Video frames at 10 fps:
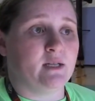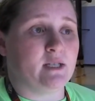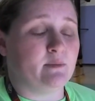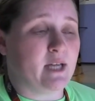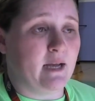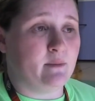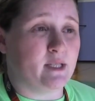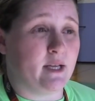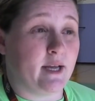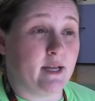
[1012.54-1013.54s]
Sometimes,
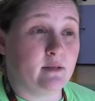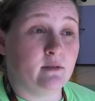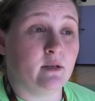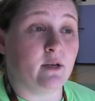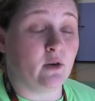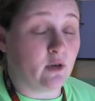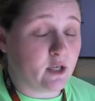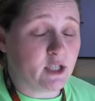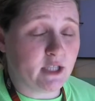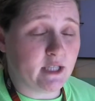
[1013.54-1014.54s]
again,
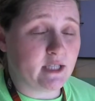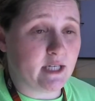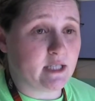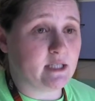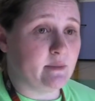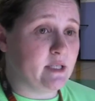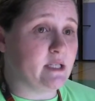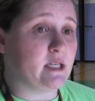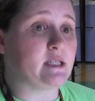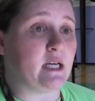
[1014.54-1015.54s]
encouraging these kids to be
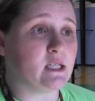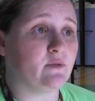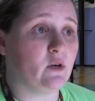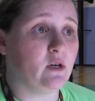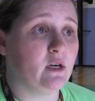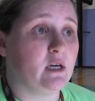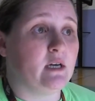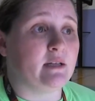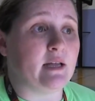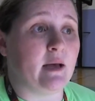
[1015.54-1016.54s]
successful,
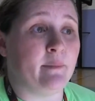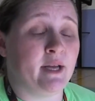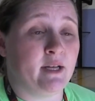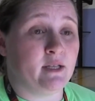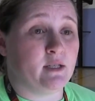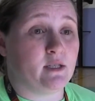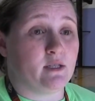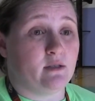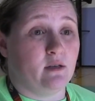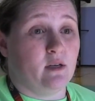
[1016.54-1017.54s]
that means
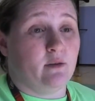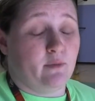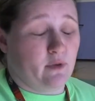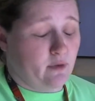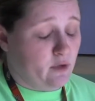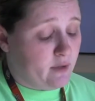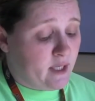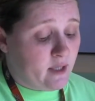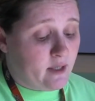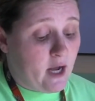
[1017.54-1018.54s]
you
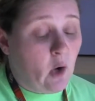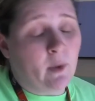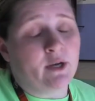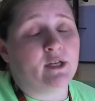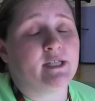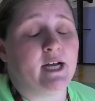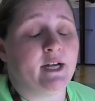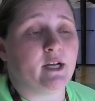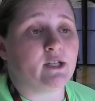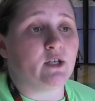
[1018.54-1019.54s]
need help
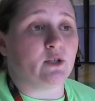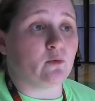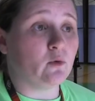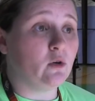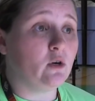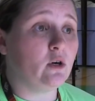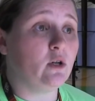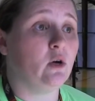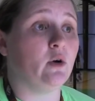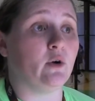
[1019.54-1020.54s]
understanding a certain rule,
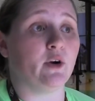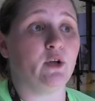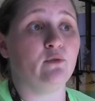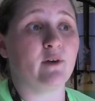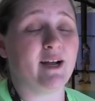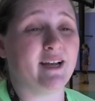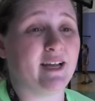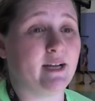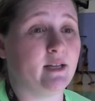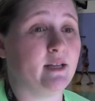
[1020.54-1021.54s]
or you've got a
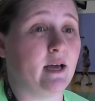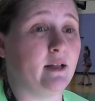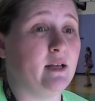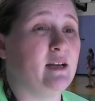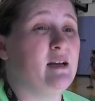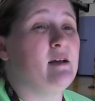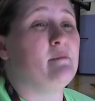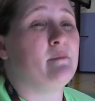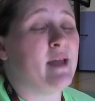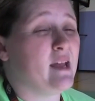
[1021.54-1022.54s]
kid that
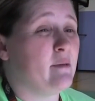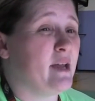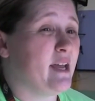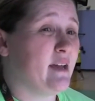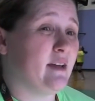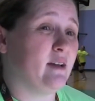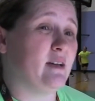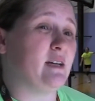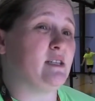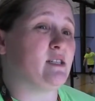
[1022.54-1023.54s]
maybe
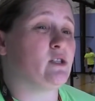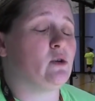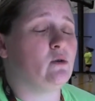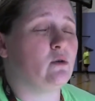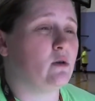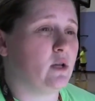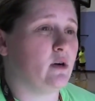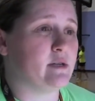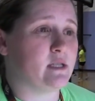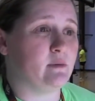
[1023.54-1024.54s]
is so
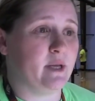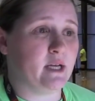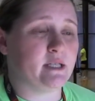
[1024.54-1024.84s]
close to being